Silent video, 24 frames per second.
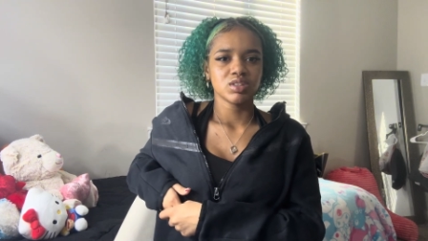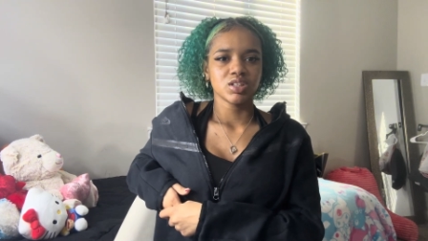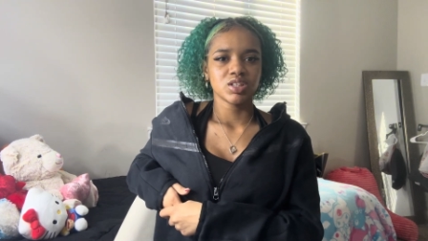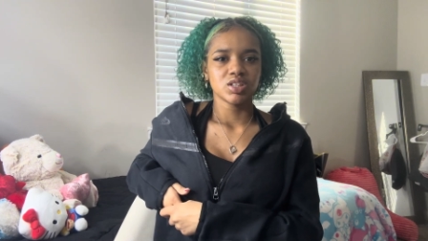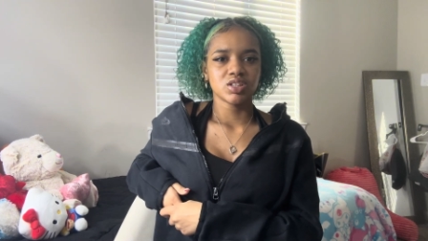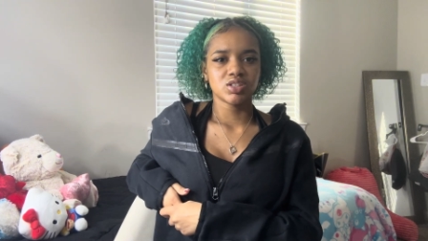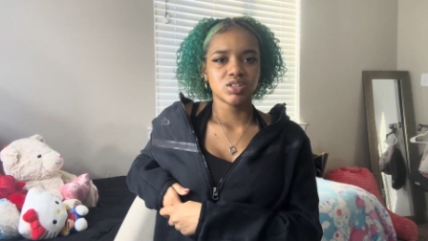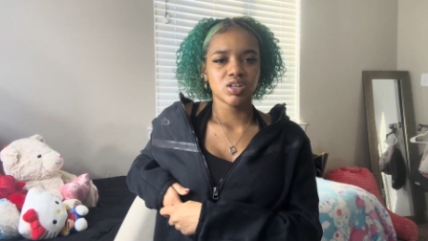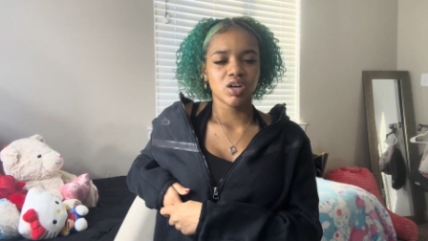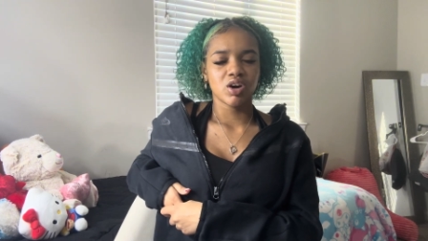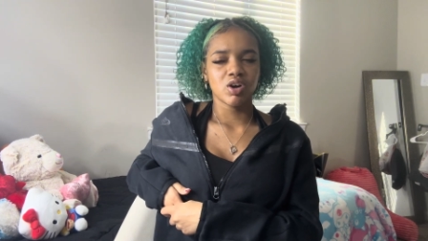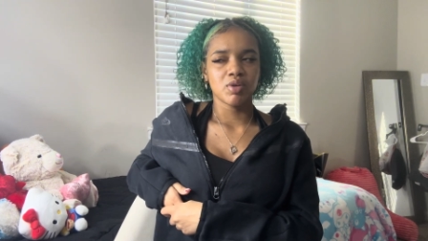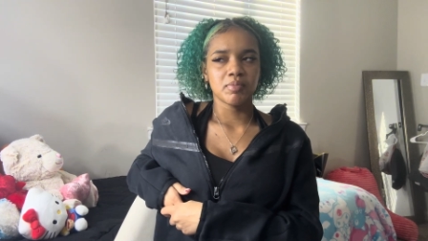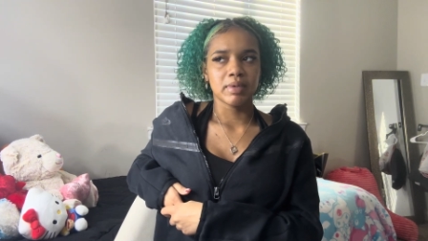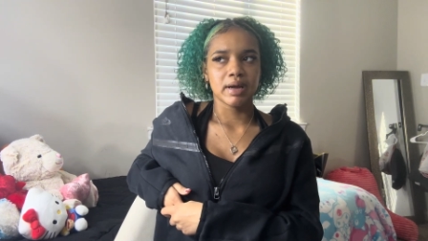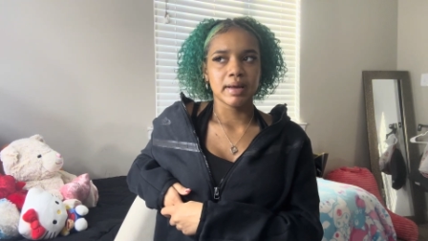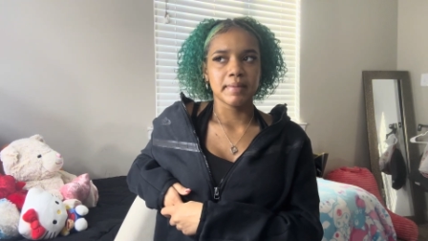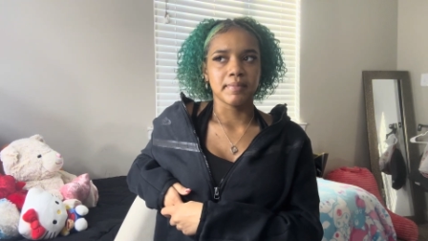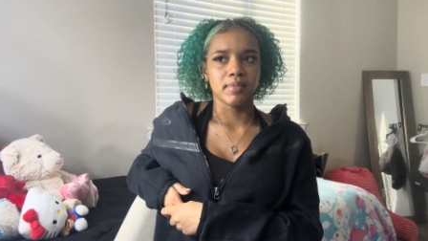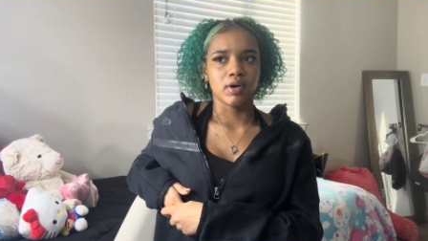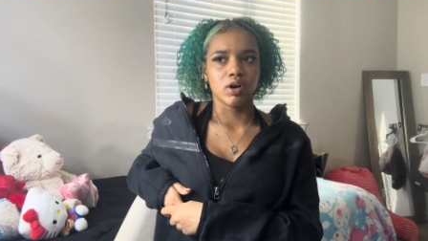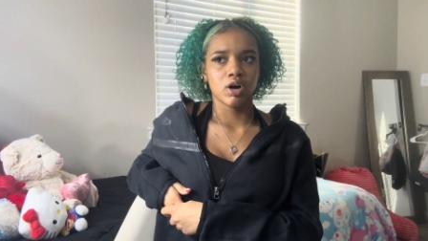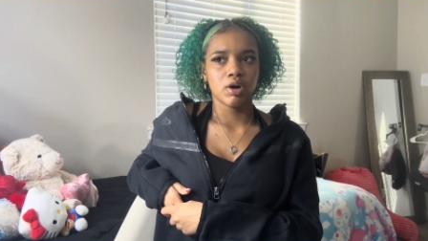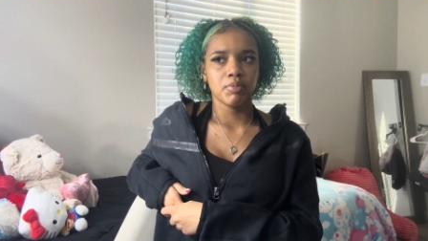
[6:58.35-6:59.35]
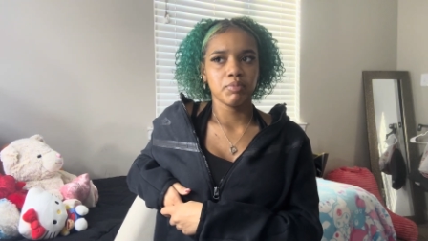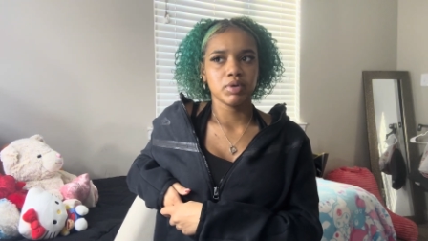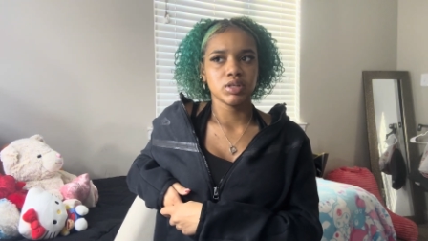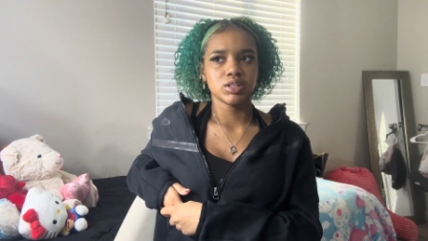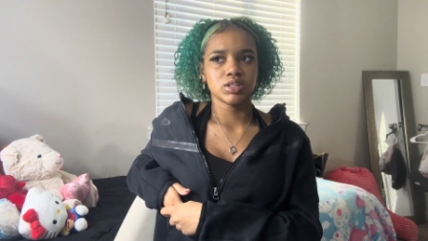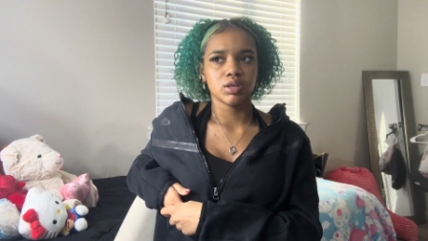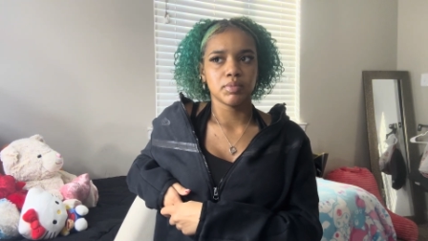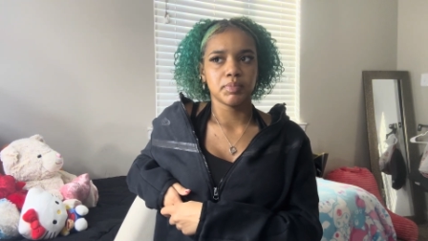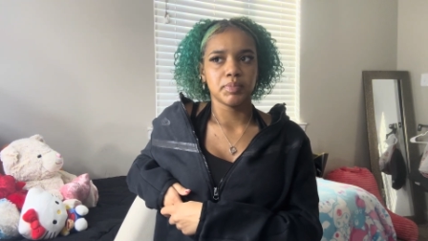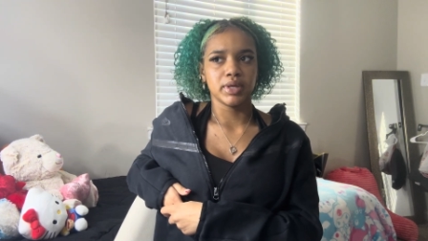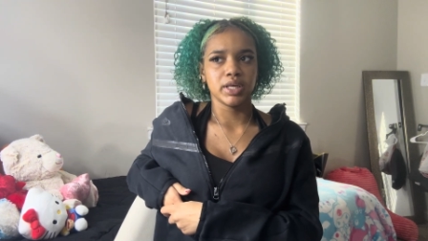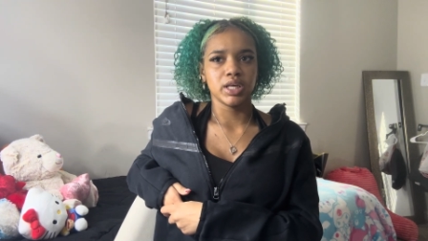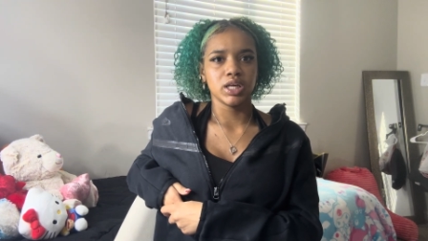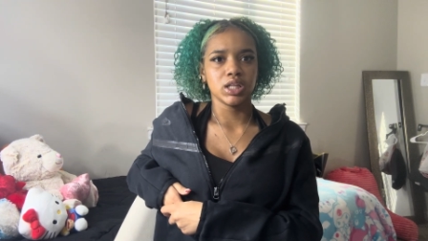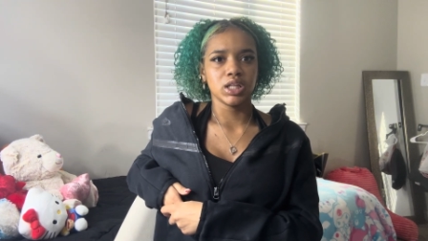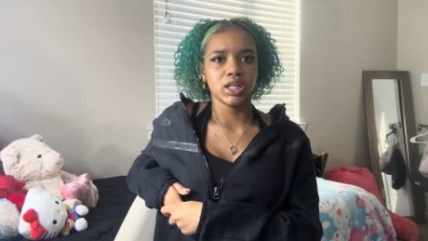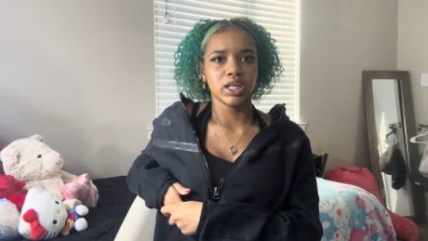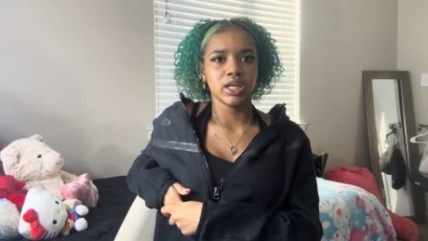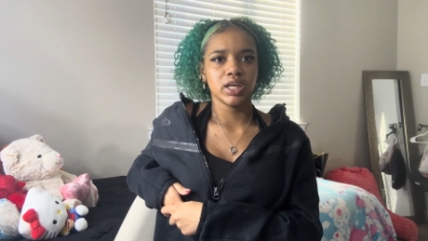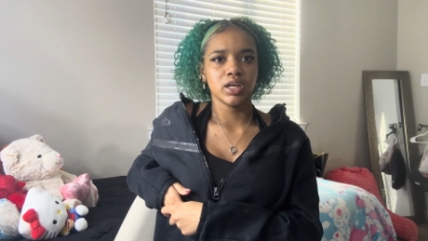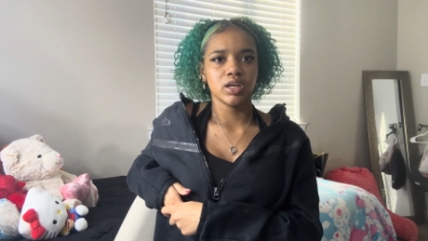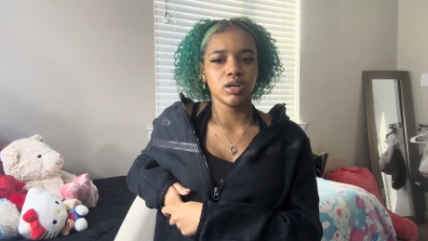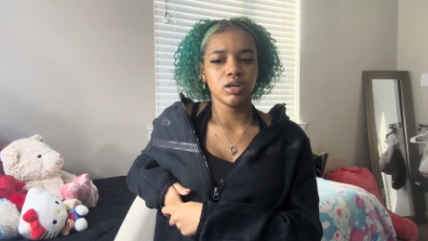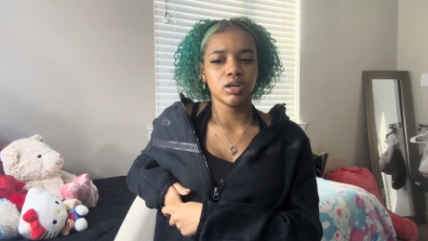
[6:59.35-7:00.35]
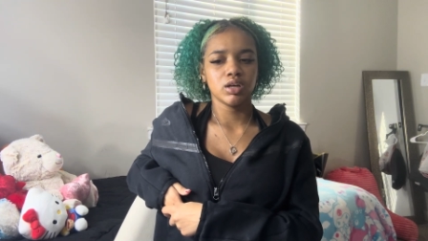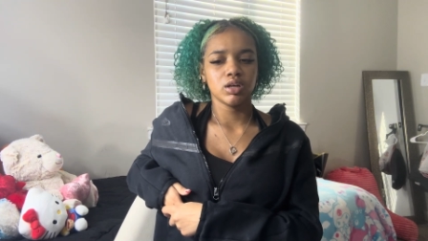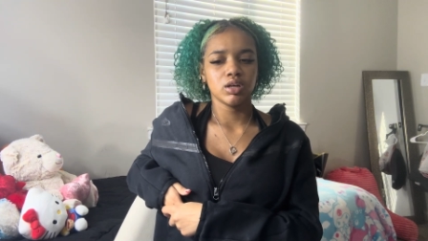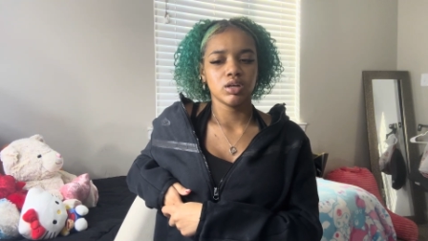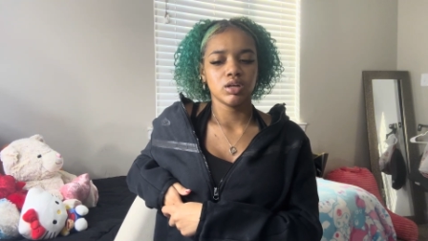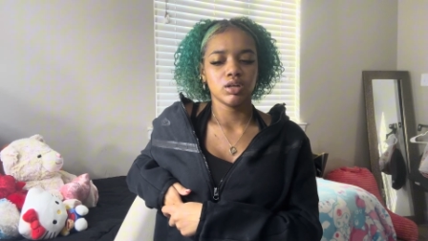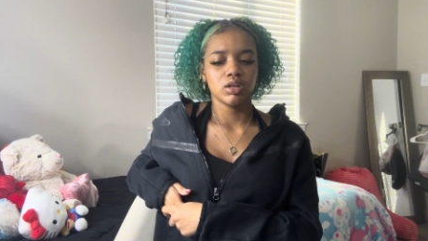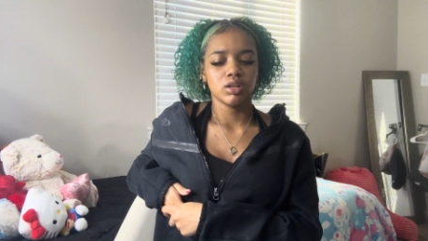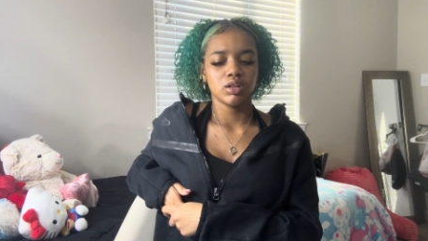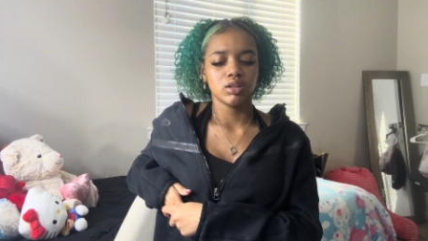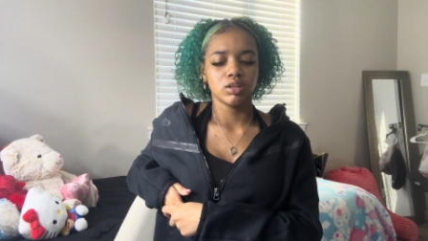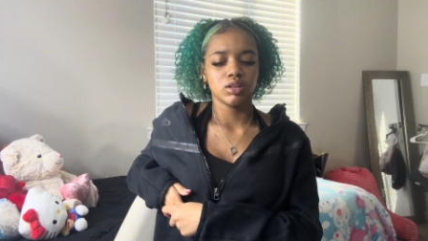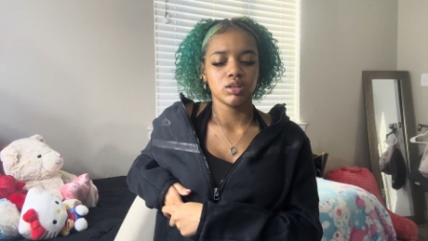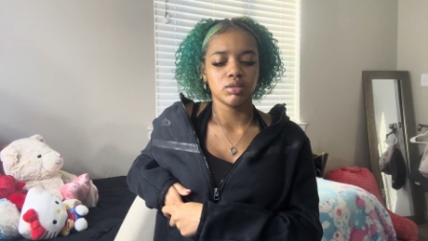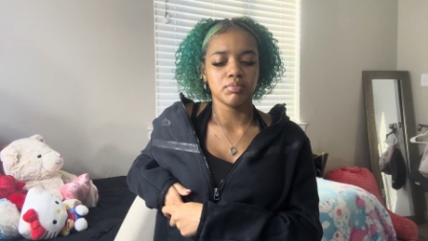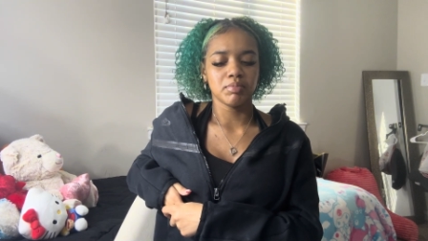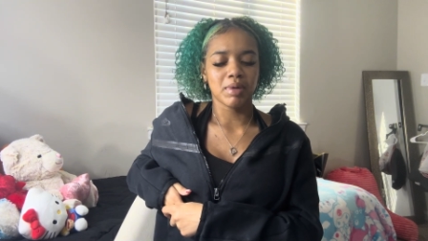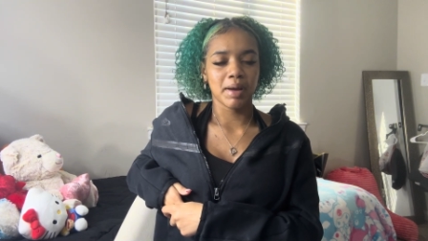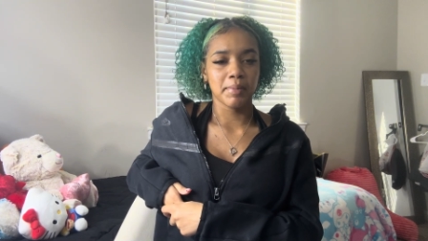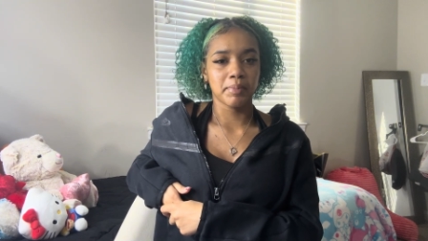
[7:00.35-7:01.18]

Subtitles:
So my mom is appealing my